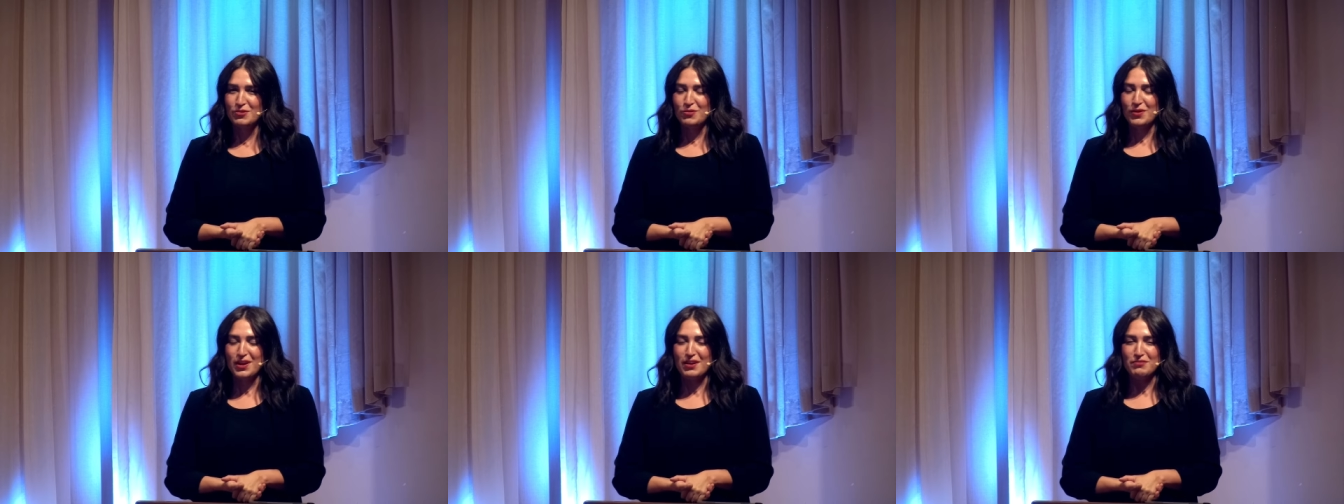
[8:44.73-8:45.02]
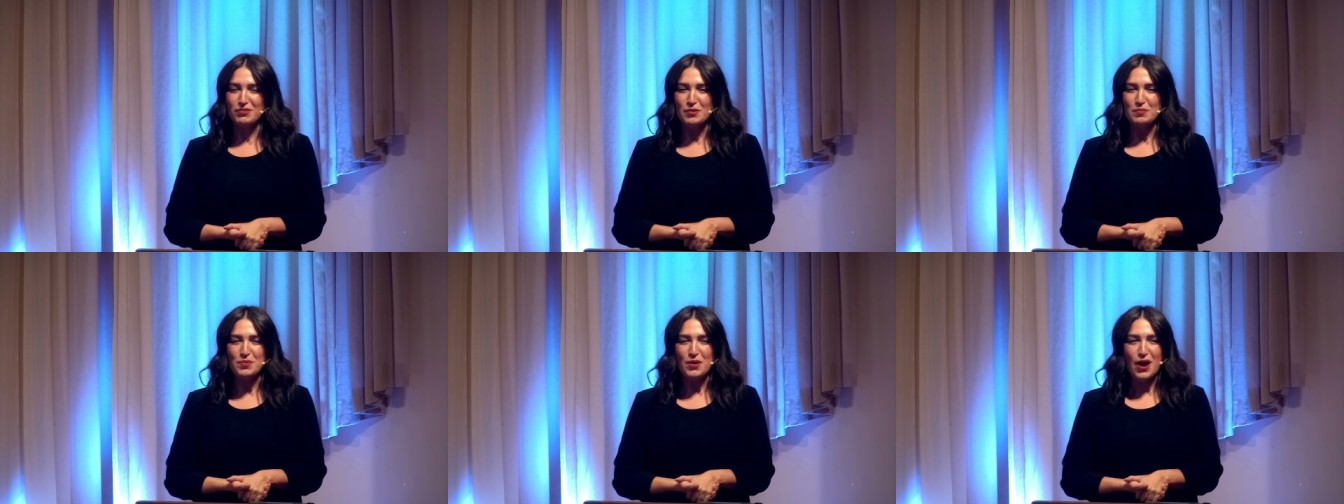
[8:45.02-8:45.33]

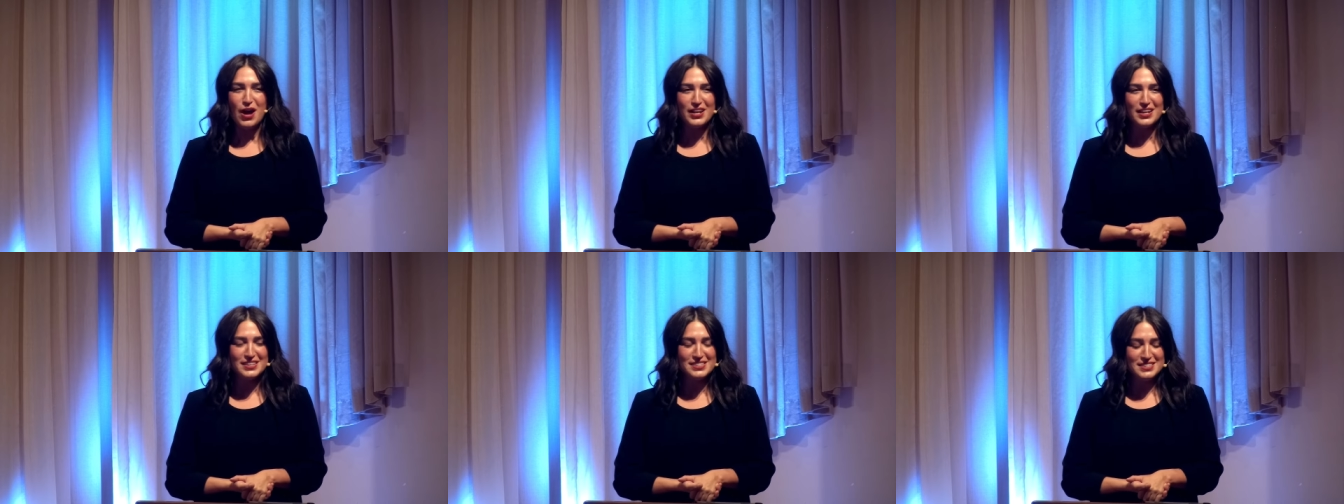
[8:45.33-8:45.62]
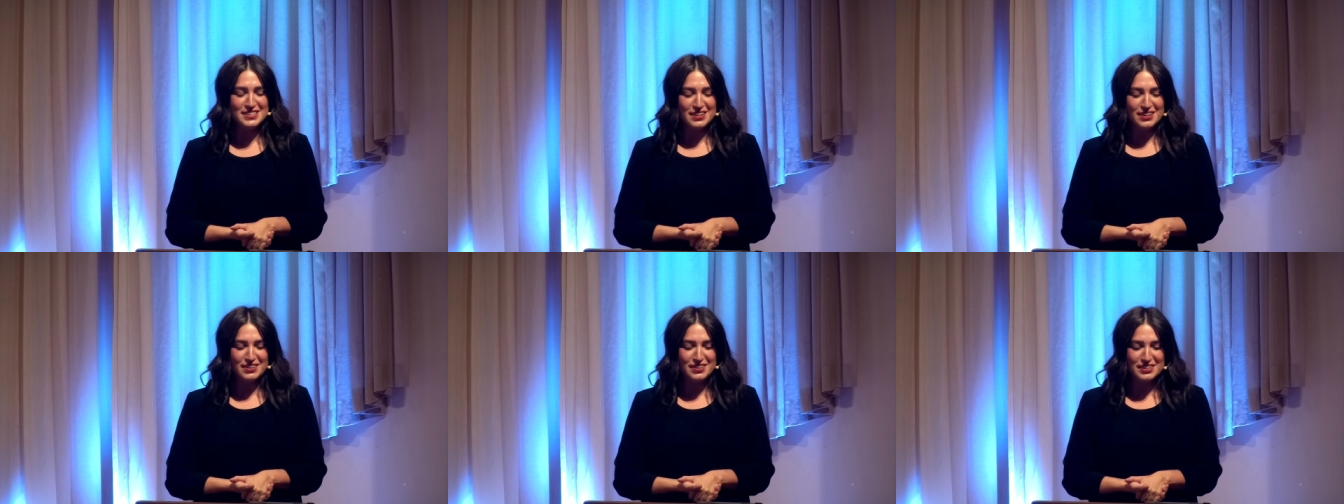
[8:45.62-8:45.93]
Whatever brought
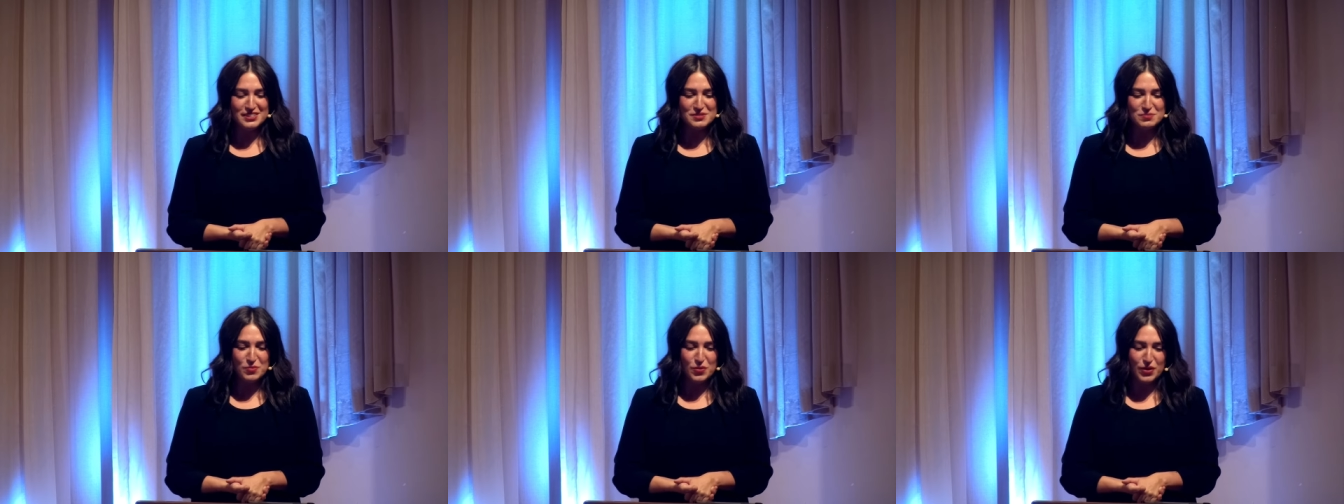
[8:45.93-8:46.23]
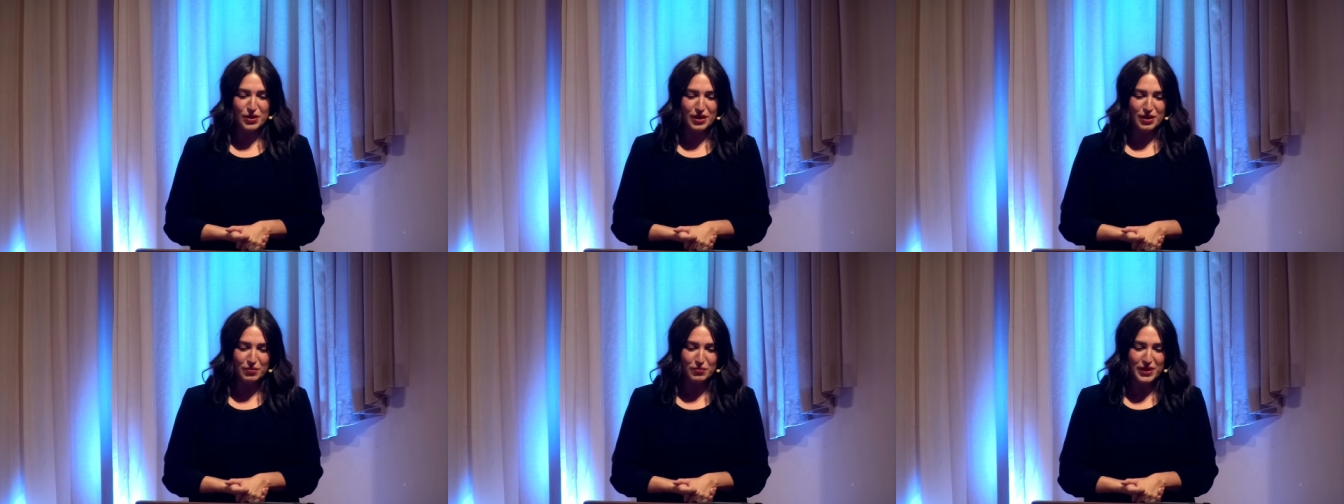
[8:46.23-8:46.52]
us here this
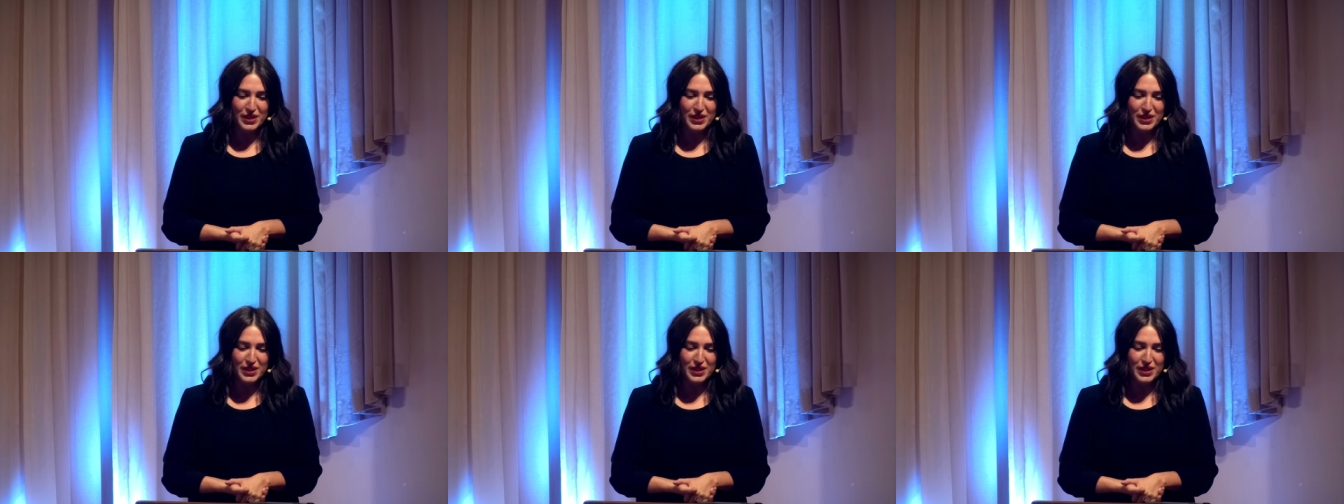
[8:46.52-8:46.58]
morning,